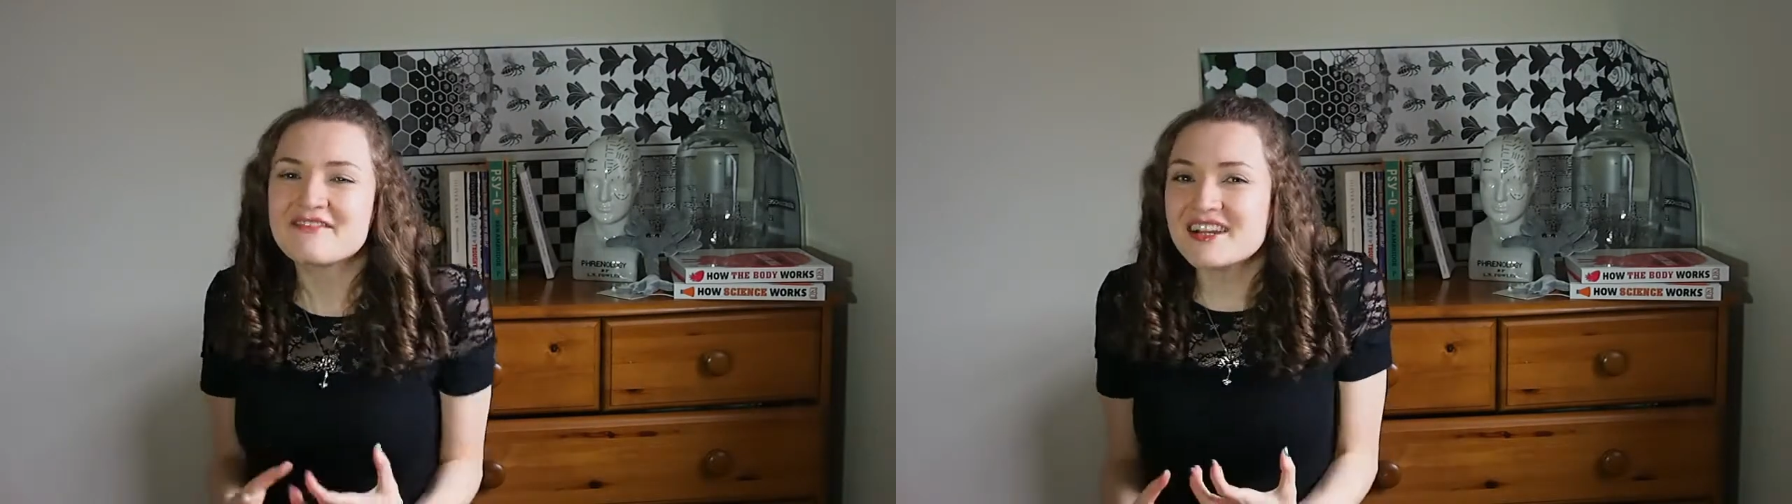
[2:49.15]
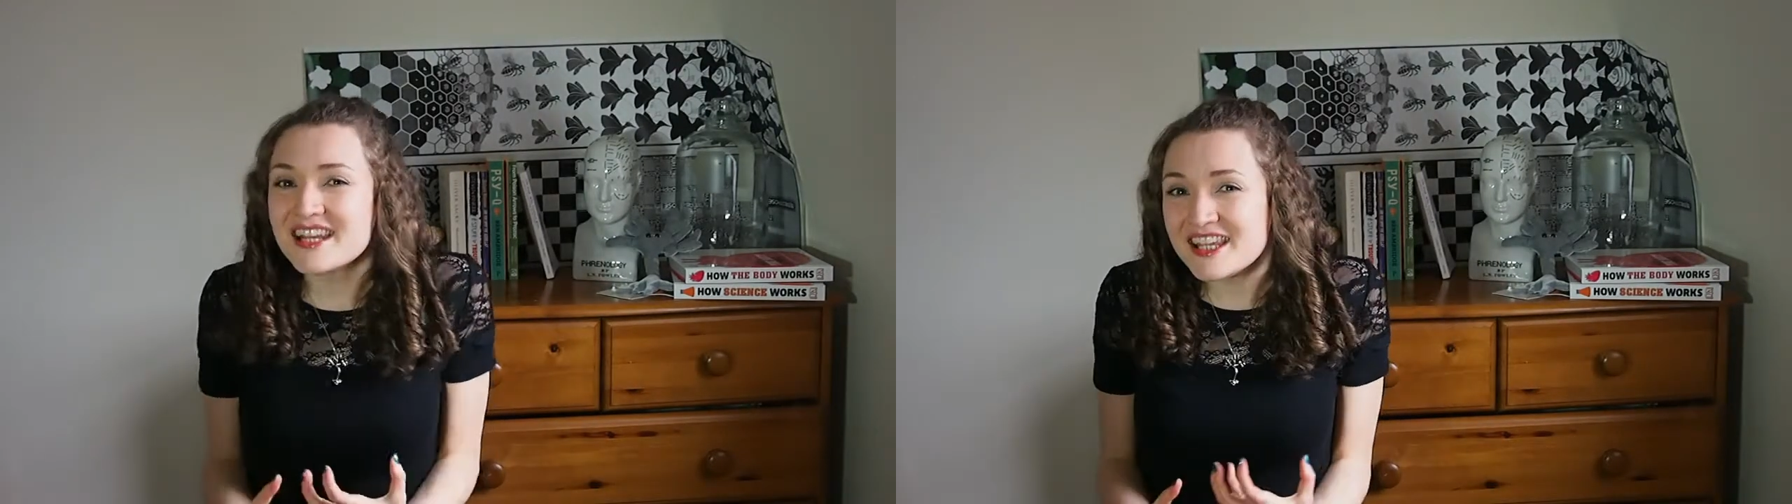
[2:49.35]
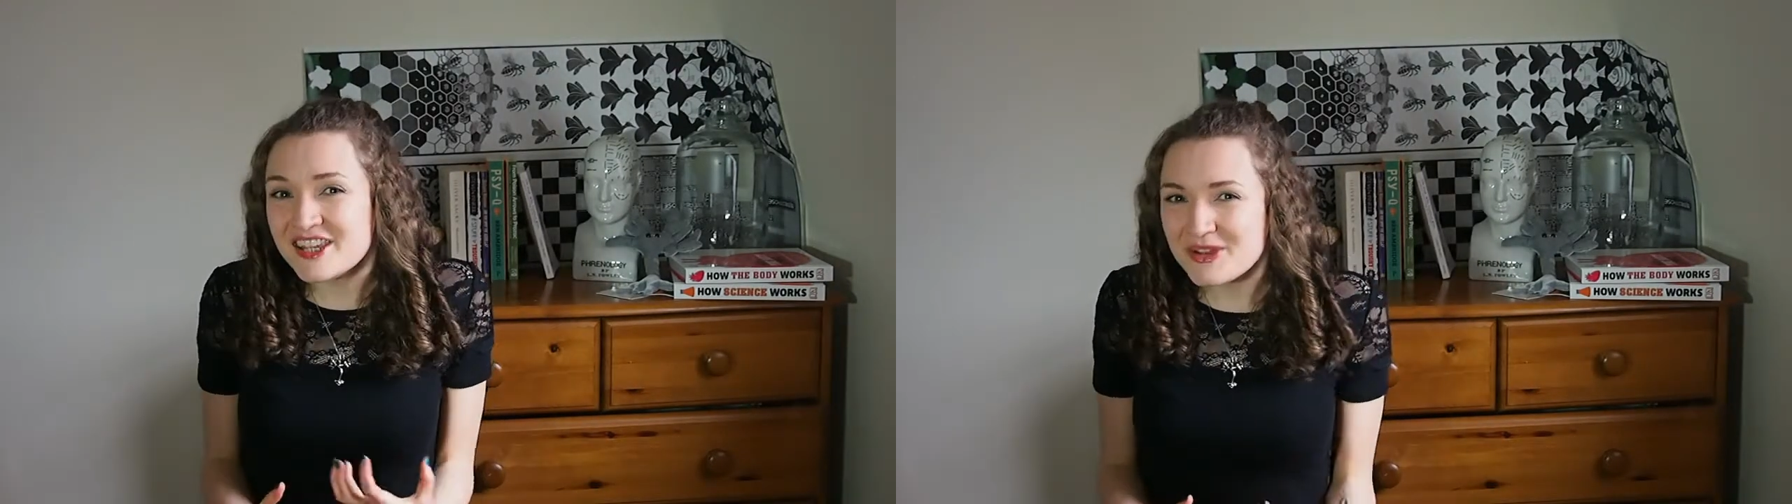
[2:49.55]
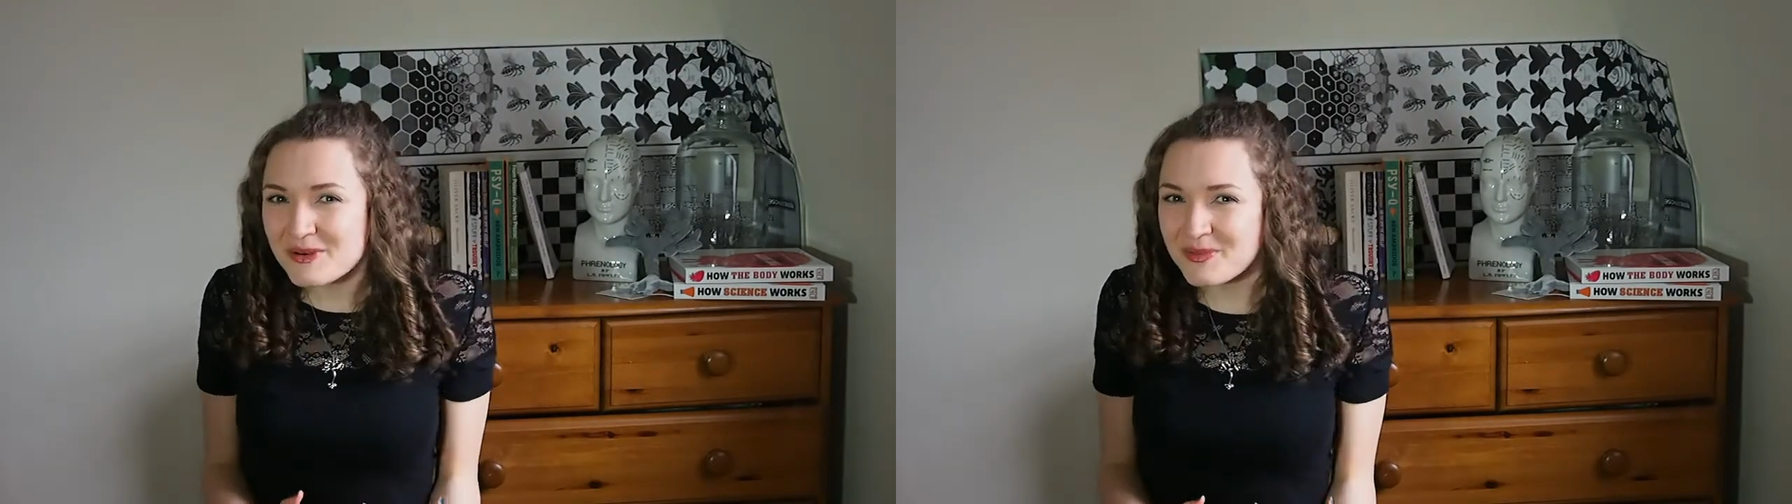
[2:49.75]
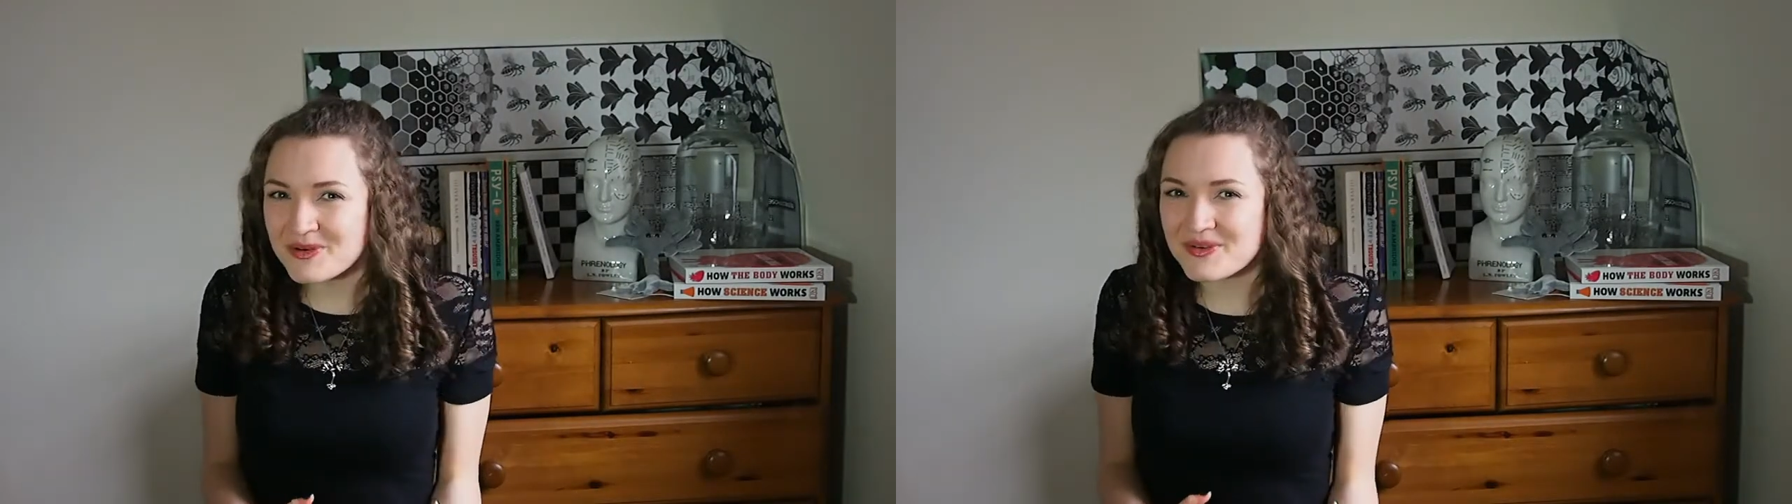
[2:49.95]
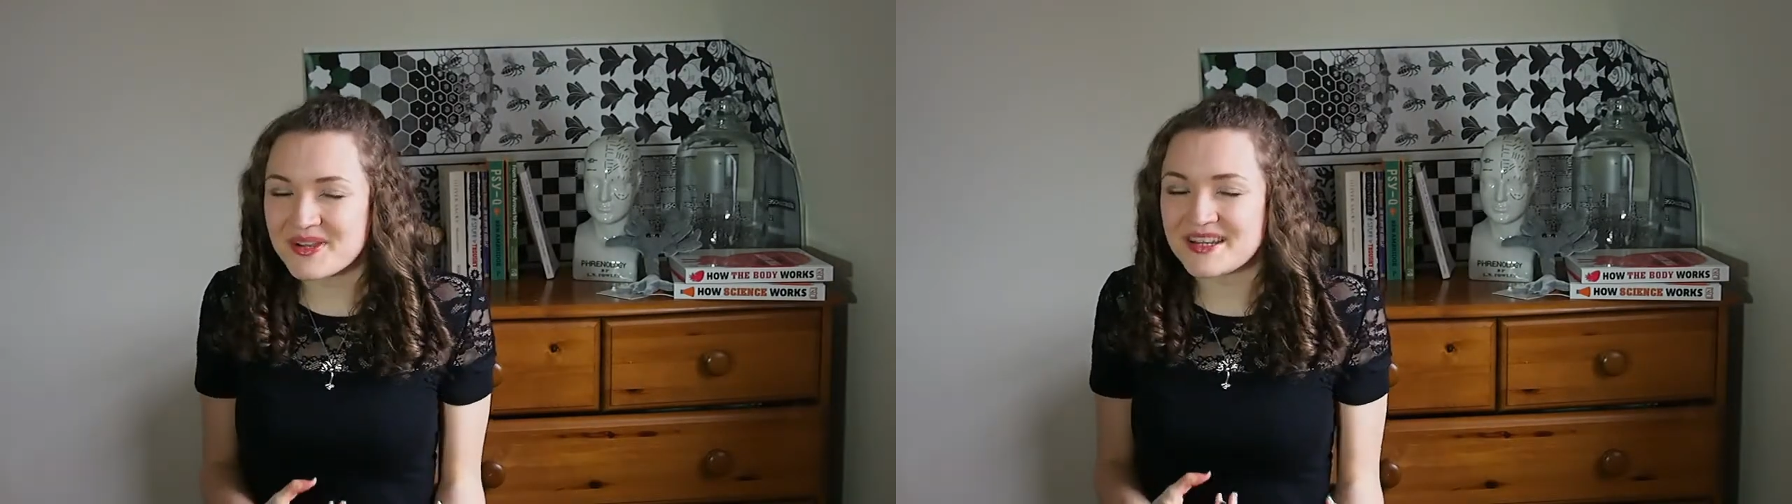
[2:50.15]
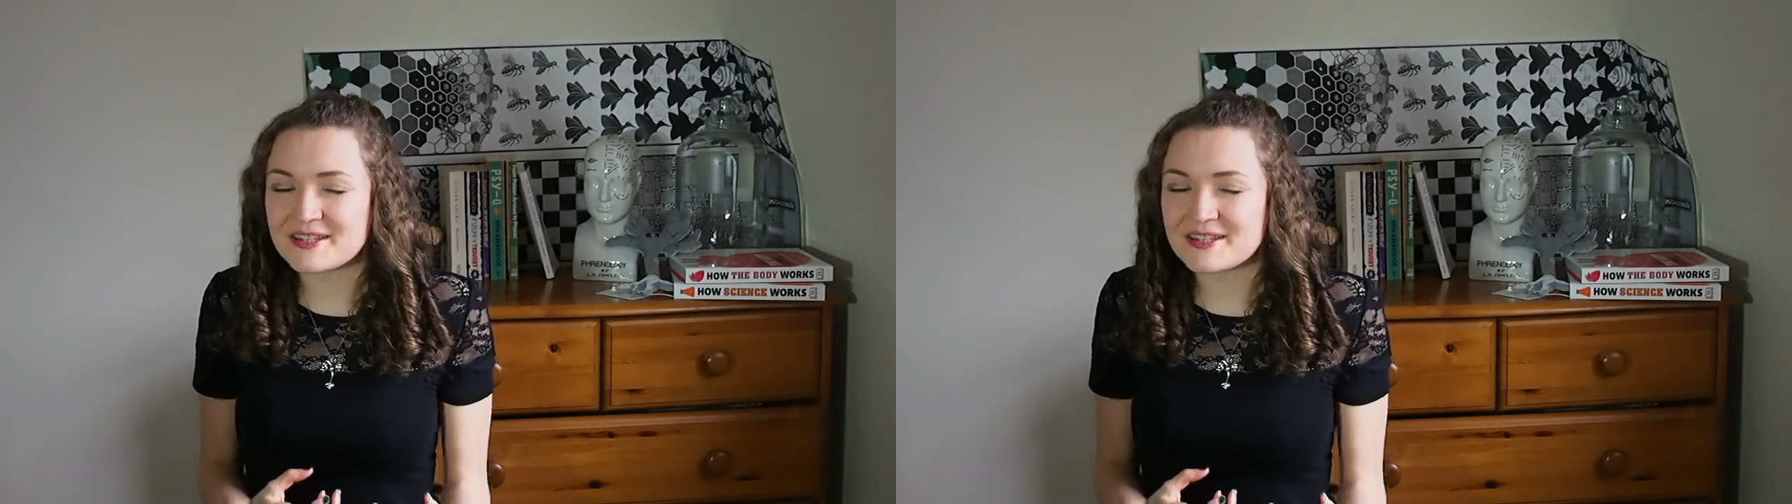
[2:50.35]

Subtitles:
really humanoid